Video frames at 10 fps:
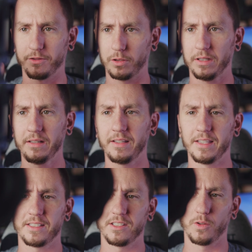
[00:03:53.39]
So clearly
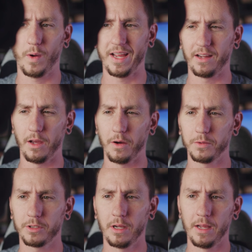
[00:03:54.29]
this is the way it
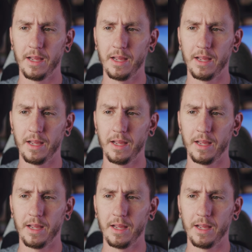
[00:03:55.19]
goes.